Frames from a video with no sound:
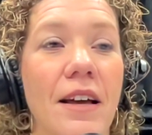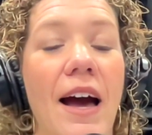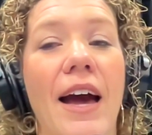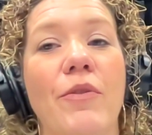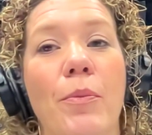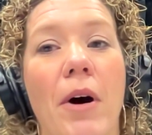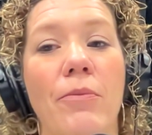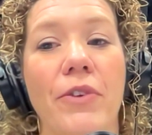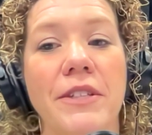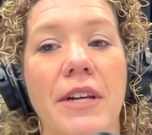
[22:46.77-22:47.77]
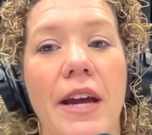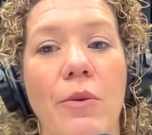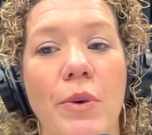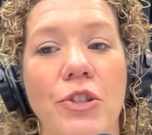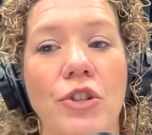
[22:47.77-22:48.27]
I have a mom friend
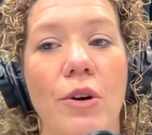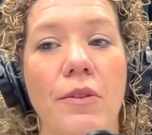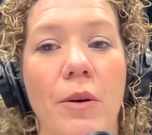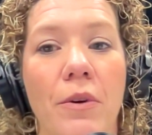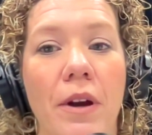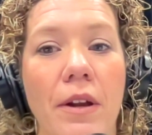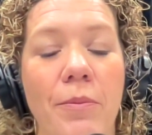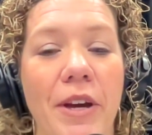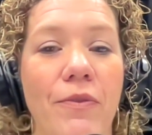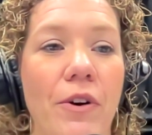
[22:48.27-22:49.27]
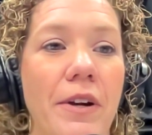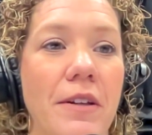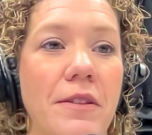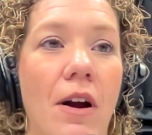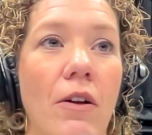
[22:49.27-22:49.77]
and we joke that we're not going to pay for our
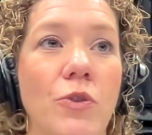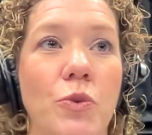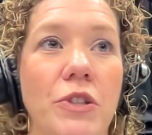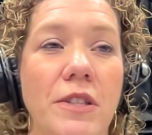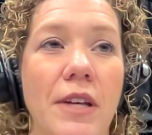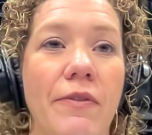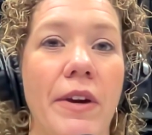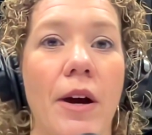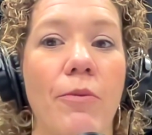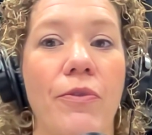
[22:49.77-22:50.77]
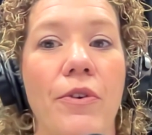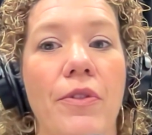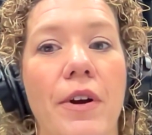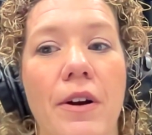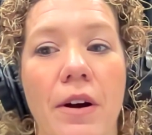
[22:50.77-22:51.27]
kids' college. We're just saving up for
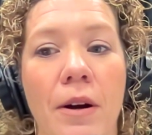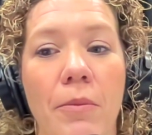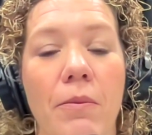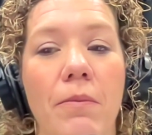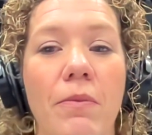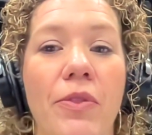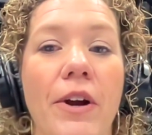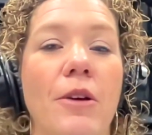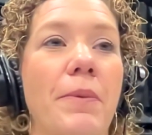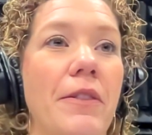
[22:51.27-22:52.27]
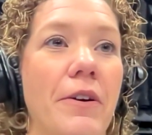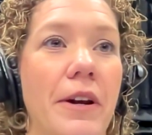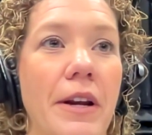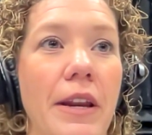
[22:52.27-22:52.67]
their therapy they're going to need.